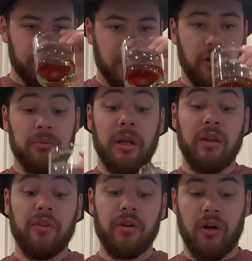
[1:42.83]
as many
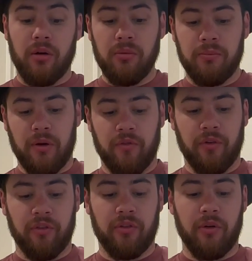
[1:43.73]
of you know, but
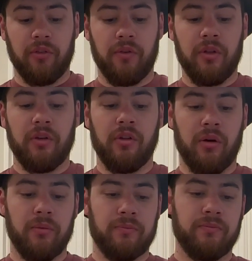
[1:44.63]
for those of you that
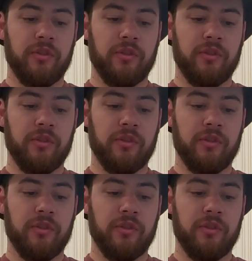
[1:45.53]
don't,